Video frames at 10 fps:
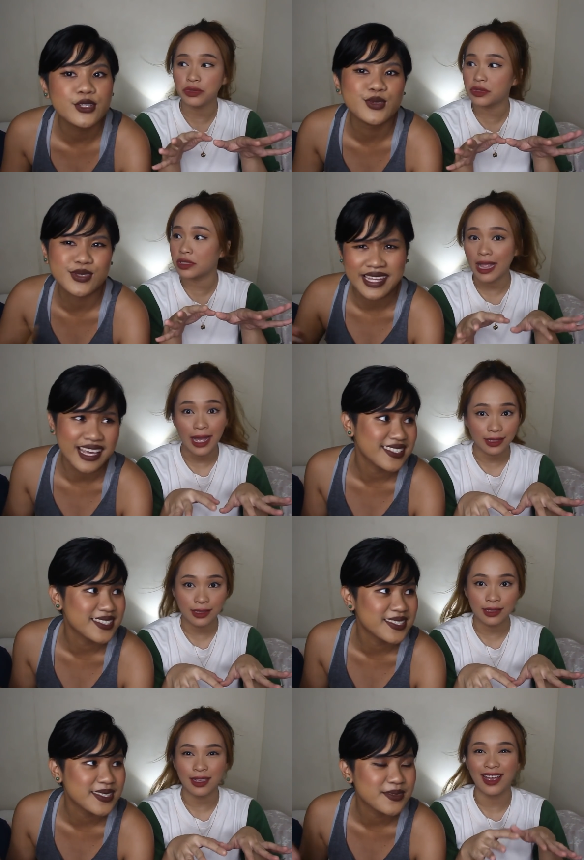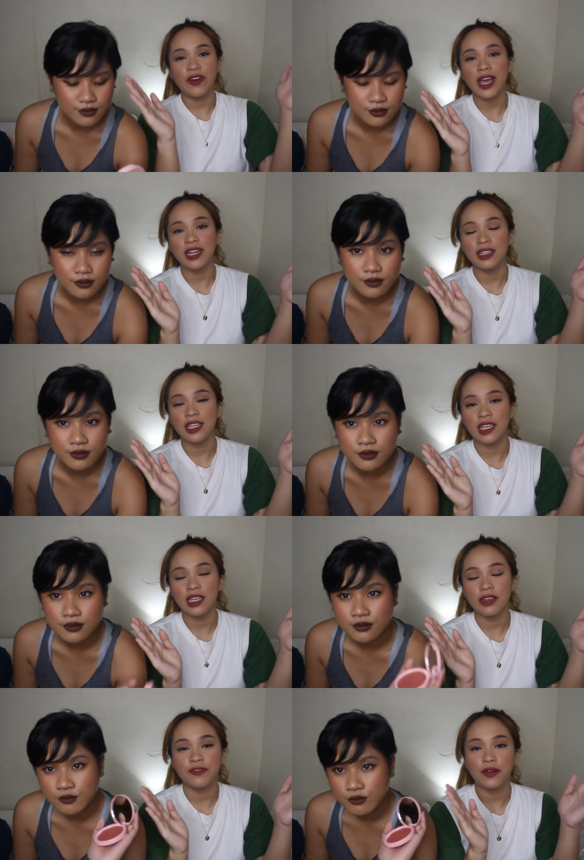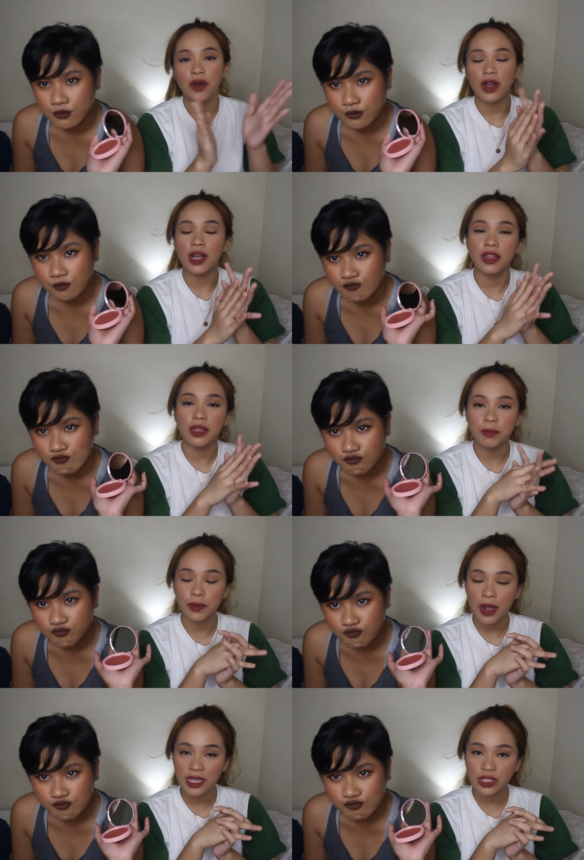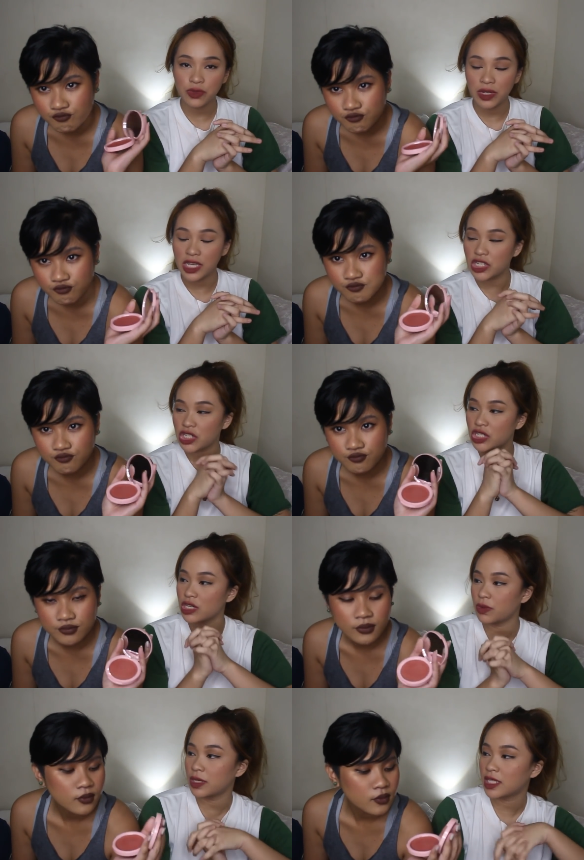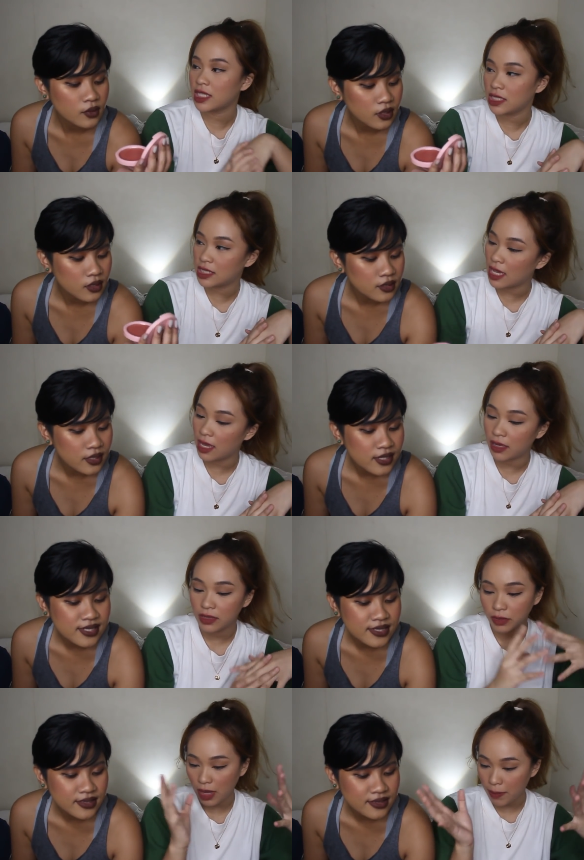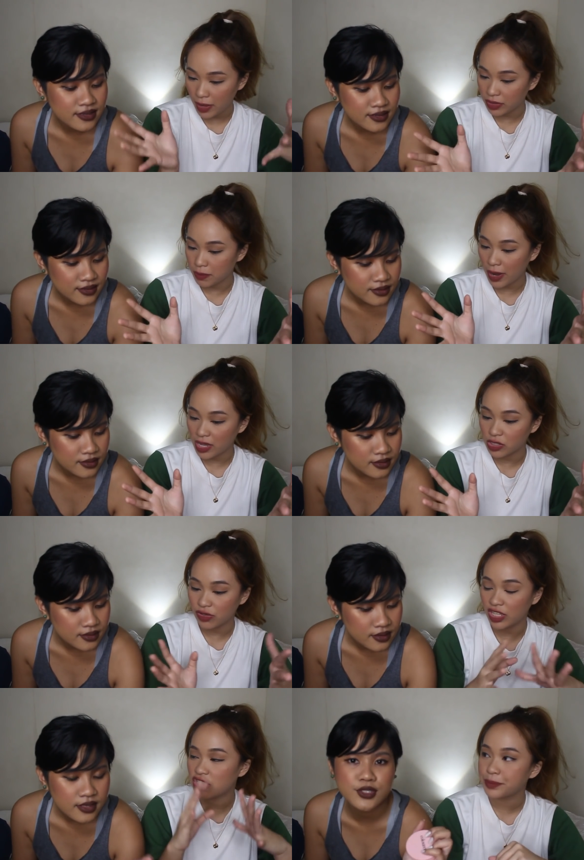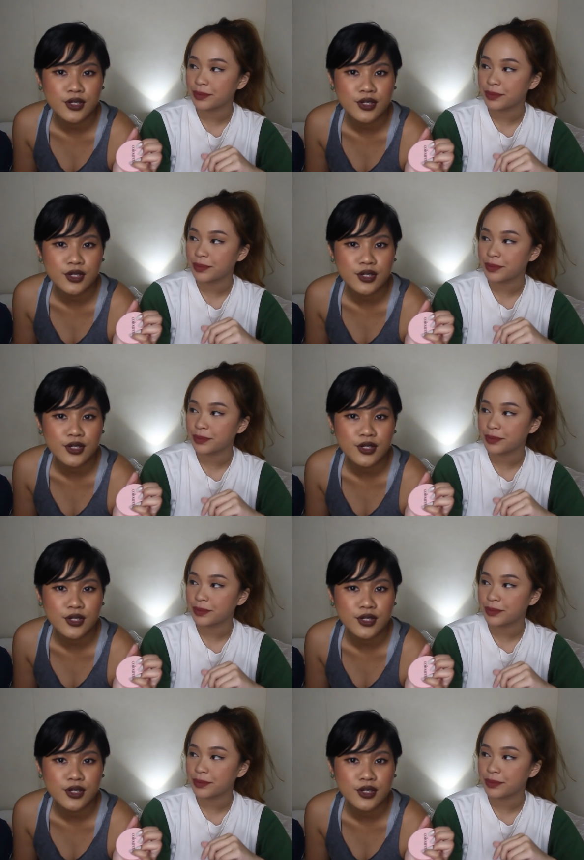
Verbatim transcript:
Speaker 1: use less. Finally, for the price range, what can you say about the price range?